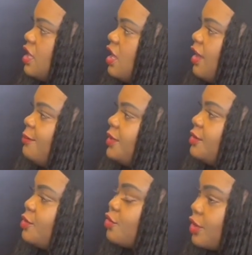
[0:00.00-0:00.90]
I've been
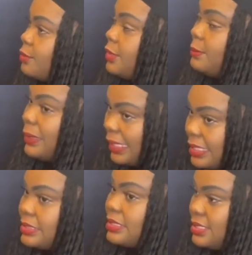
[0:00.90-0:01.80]
incredibly
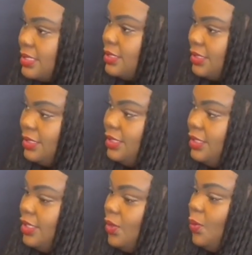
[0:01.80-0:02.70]
blessed. Yeah.
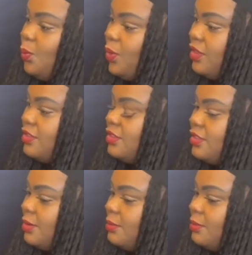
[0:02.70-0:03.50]
With some